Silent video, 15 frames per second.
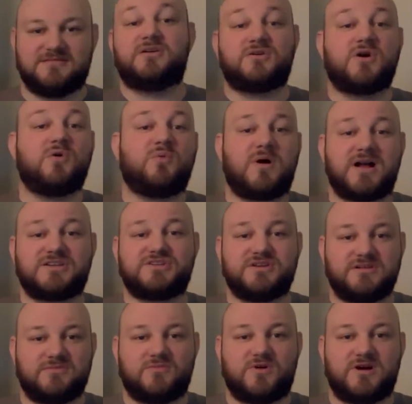and they'll go watch
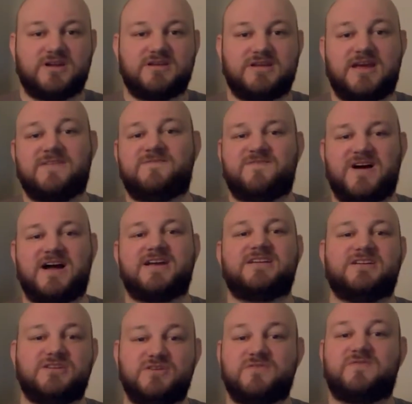one and
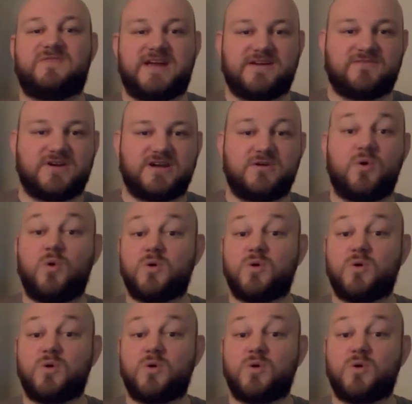find a new favorite,